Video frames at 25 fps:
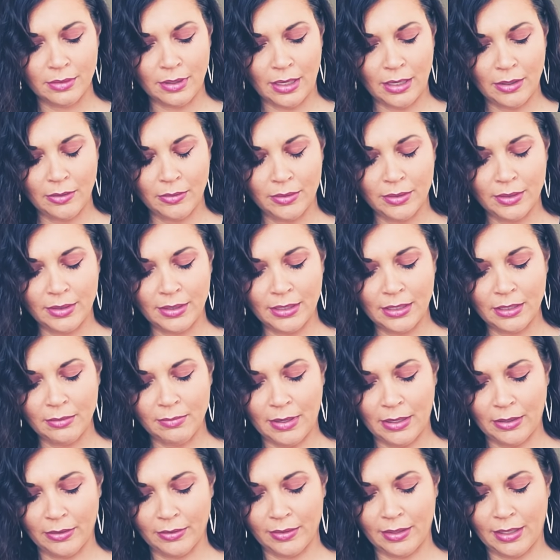I would think
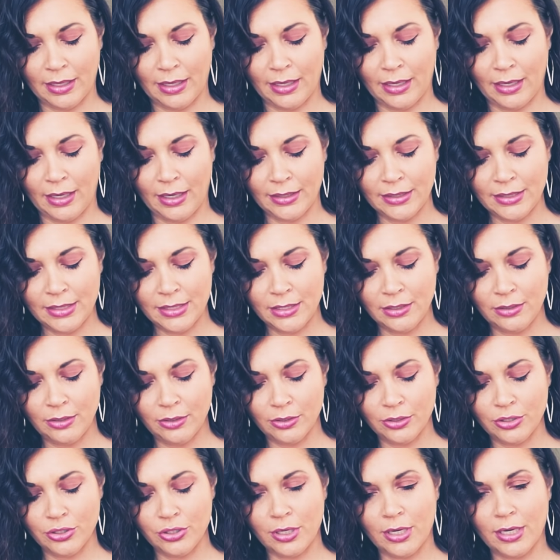about that. I see
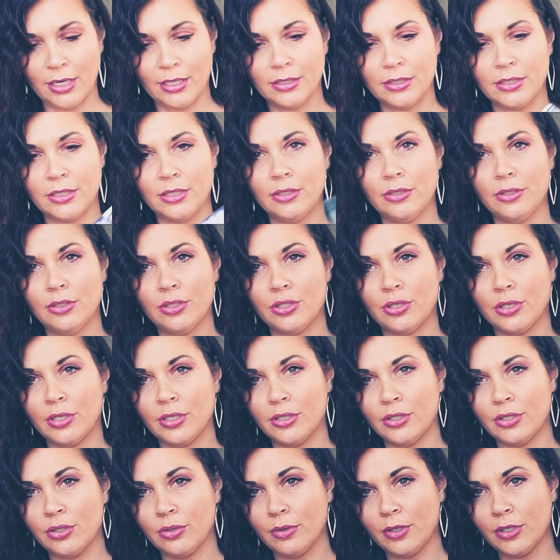you're trying to use your
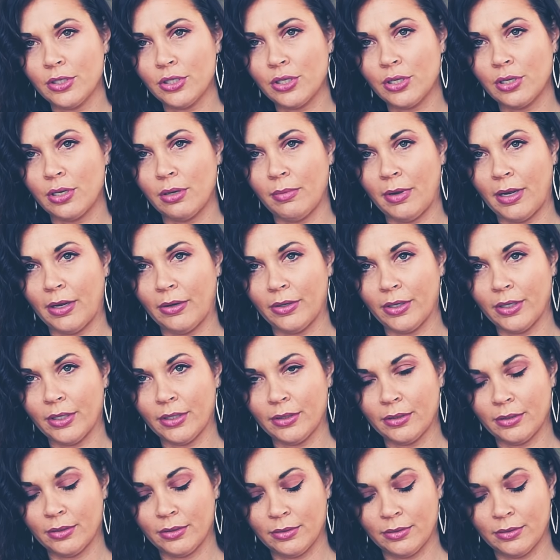intuition about it.